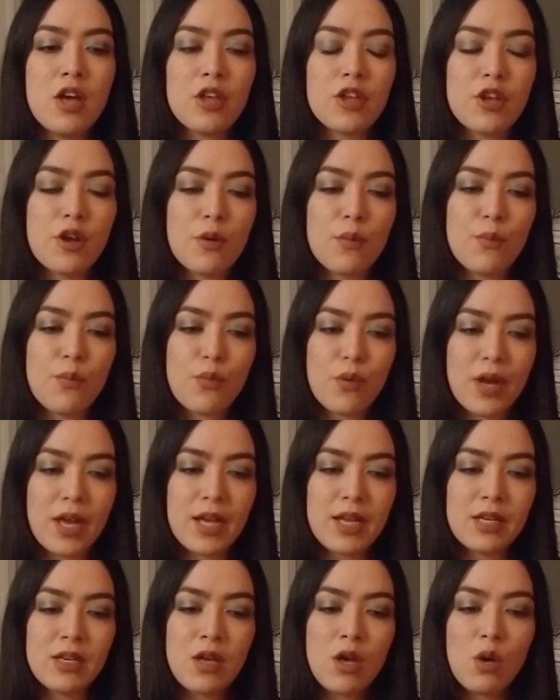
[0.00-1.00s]
your
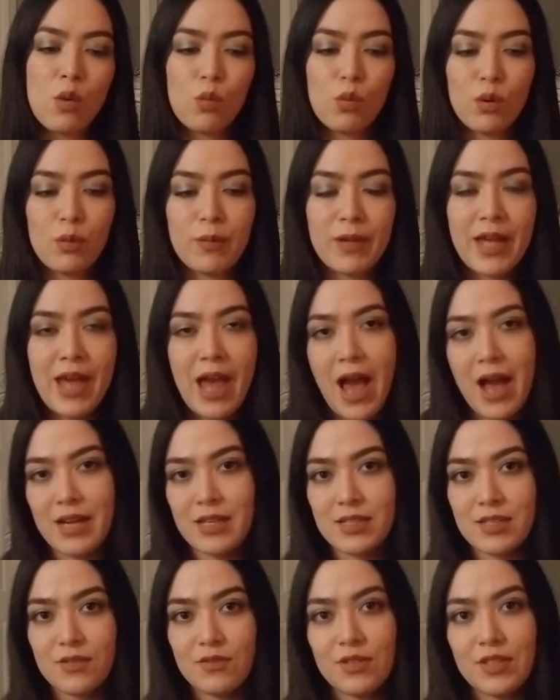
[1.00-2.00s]
brain will be
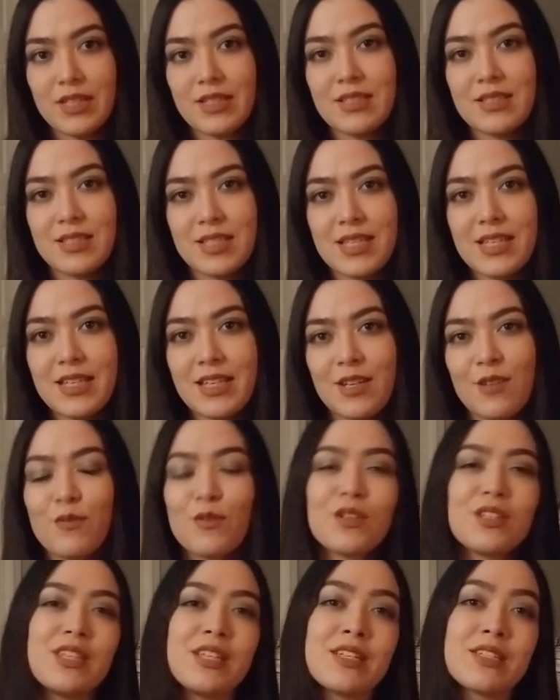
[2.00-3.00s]
actively seeking
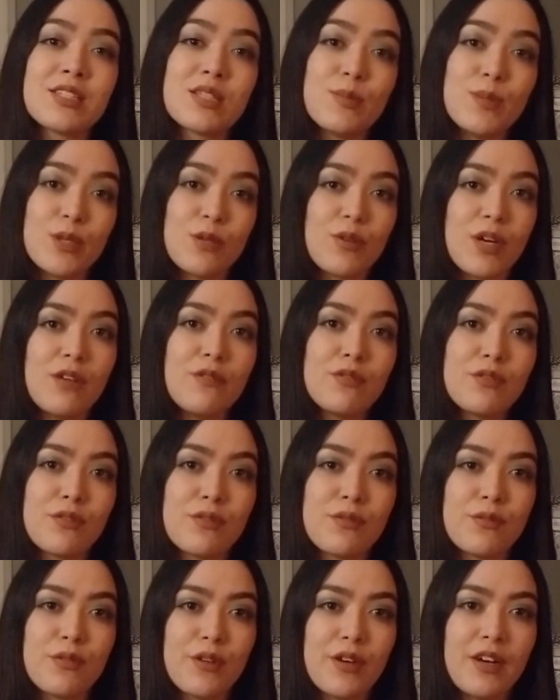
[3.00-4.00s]
for things to be grateful
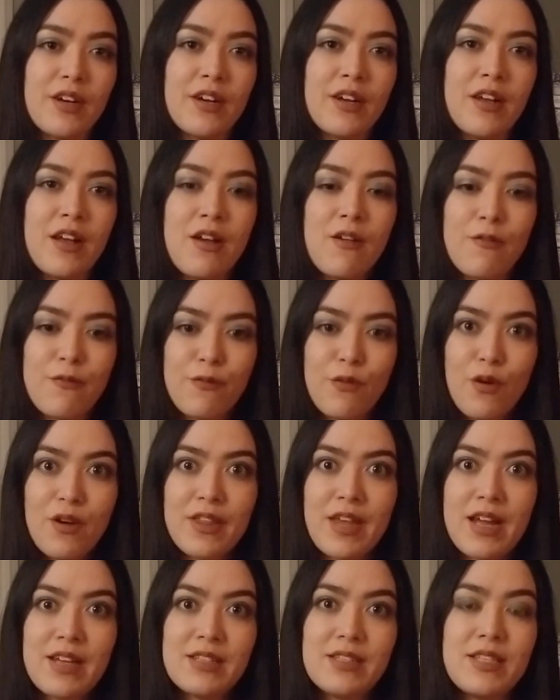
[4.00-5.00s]
for for
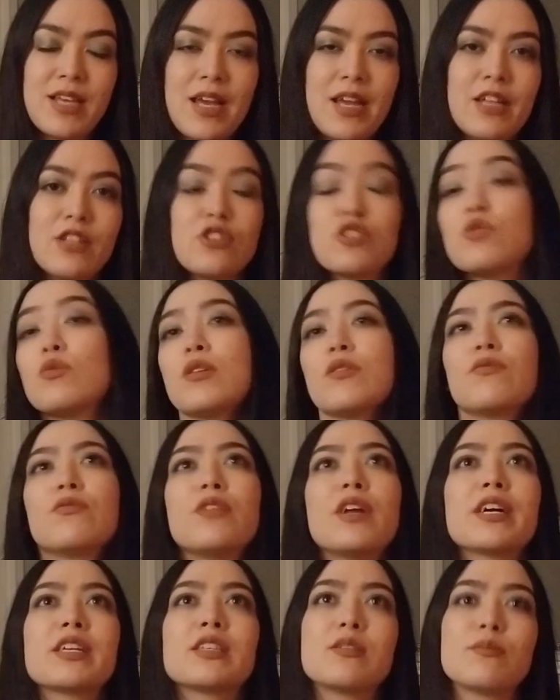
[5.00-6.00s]
that day to
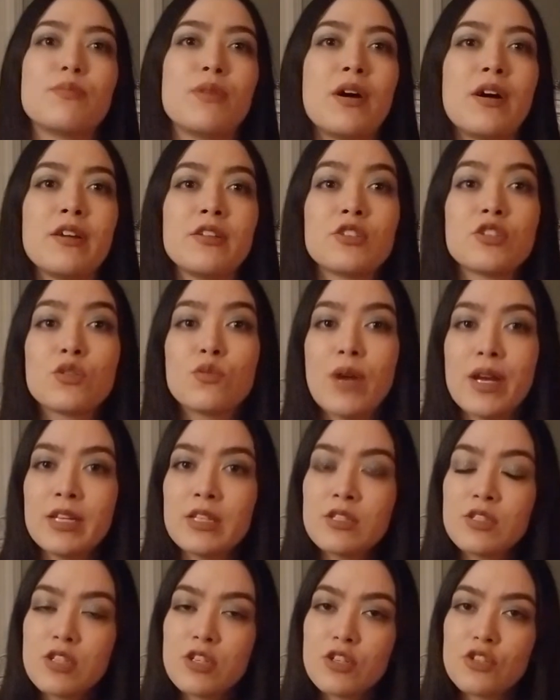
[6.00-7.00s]
reflect upon, to write
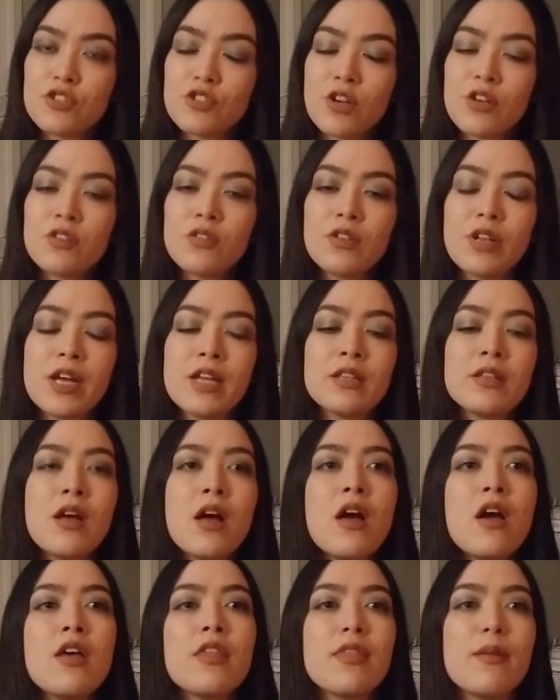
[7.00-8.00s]
into your journal. And
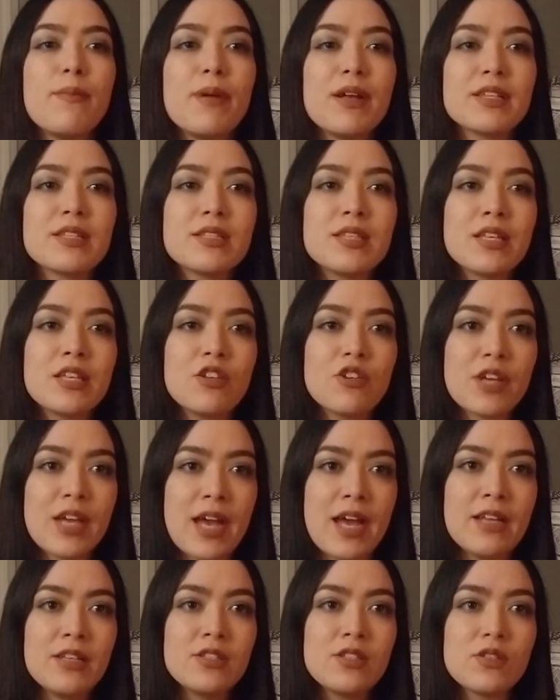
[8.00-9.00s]
the best thing you
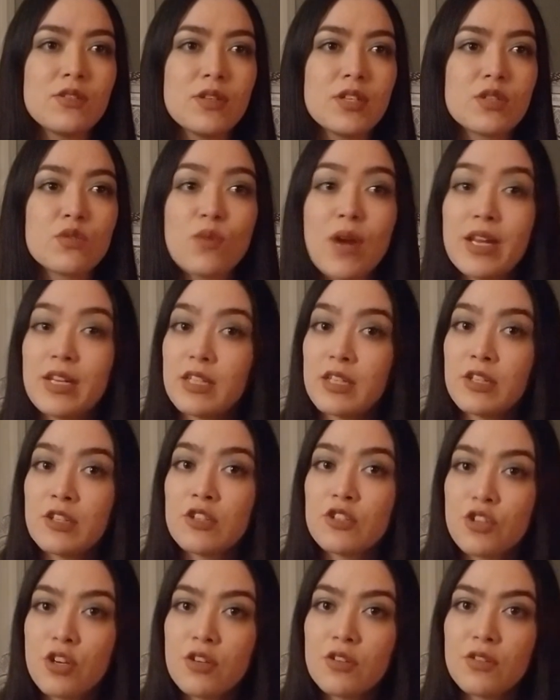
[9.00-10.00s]
can do is write it in a
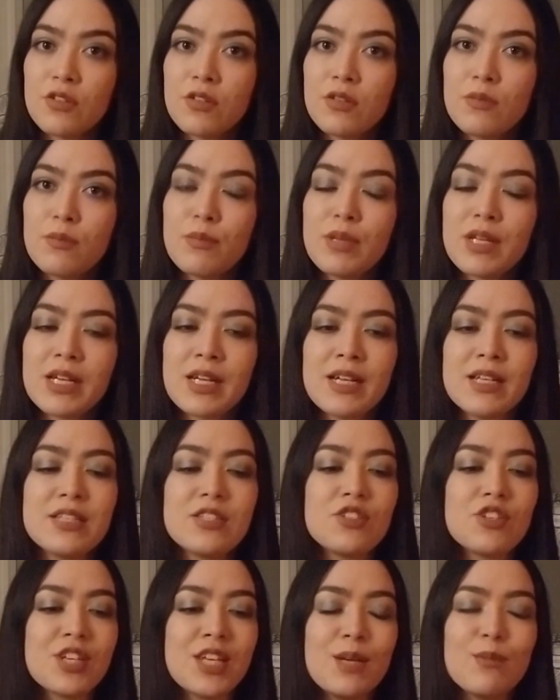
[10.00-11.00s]
journal
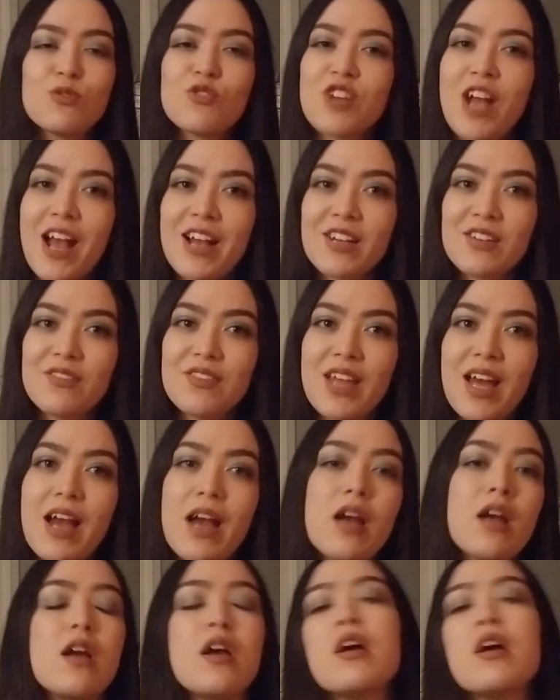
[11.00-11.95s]
because you keep track of that